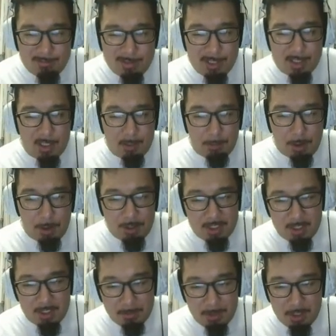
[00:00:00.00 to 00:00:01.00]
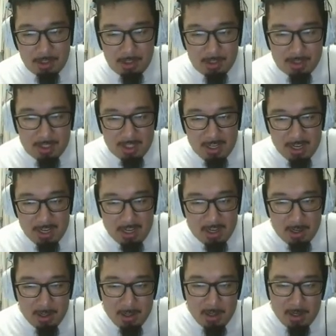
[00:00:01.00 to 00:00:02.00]
Decent participation
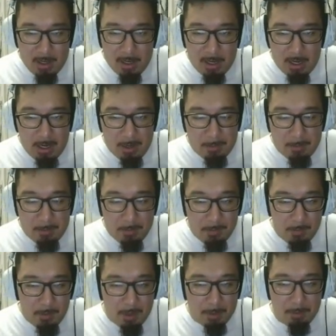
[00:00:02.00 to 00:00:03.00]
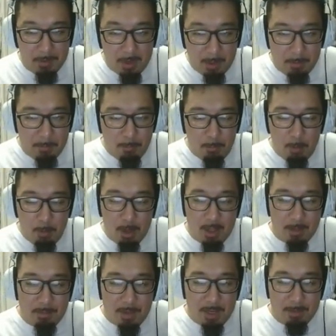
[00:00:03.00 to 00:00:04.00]
today. The one of
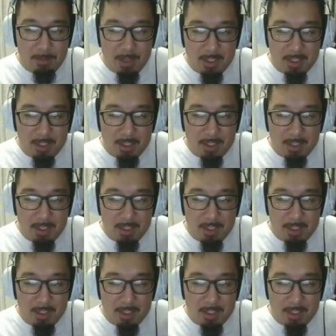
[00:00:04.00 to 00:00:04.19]
the big